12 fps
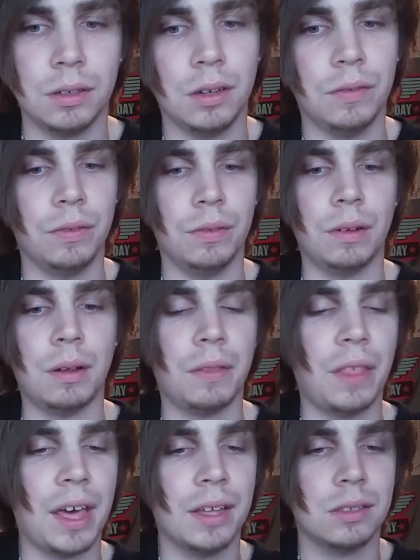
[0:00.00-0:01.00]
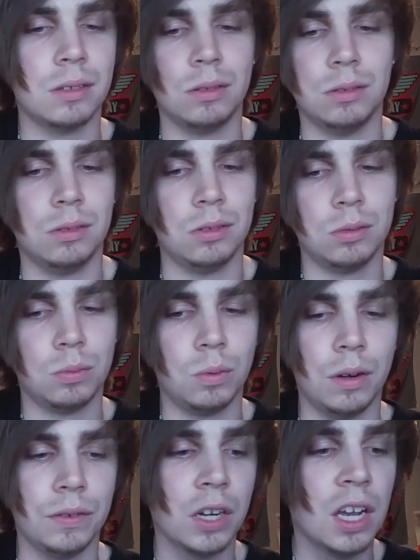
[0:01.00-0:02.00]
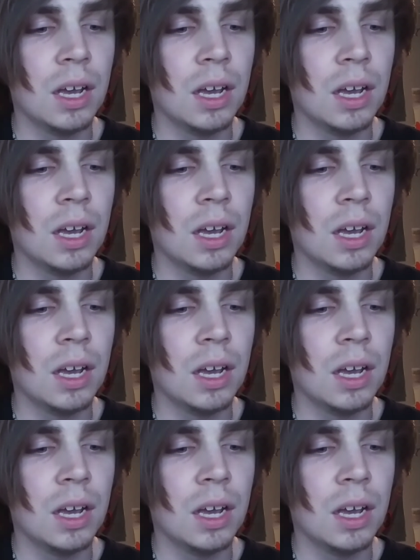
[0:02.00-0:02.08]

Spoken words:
of that, so it's just whatever.